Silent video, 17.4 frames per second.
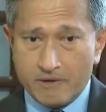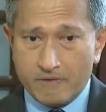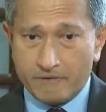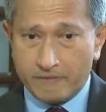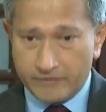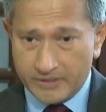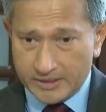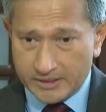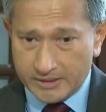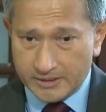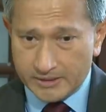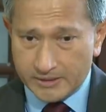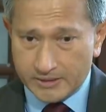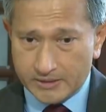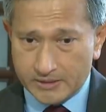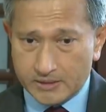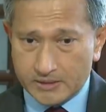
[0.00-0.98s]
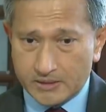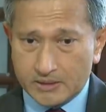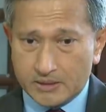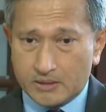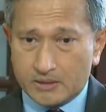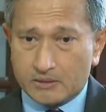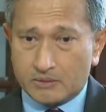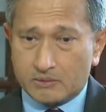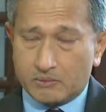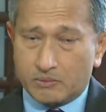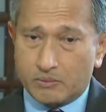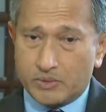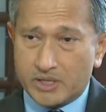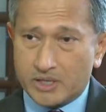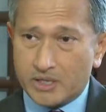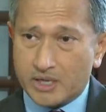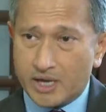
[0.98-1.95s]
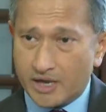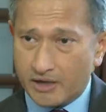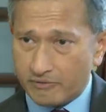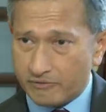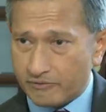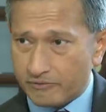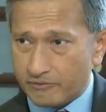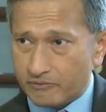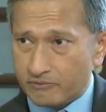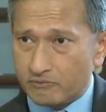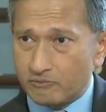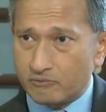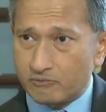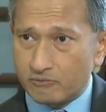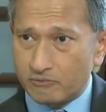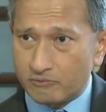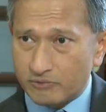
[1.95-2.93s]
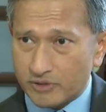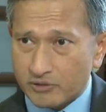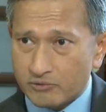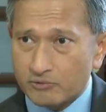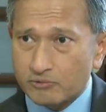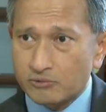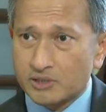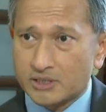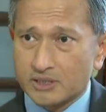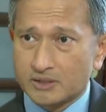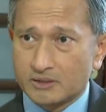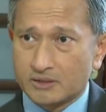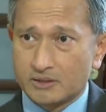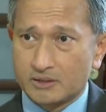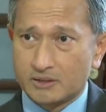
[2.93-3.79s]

First, we have recruited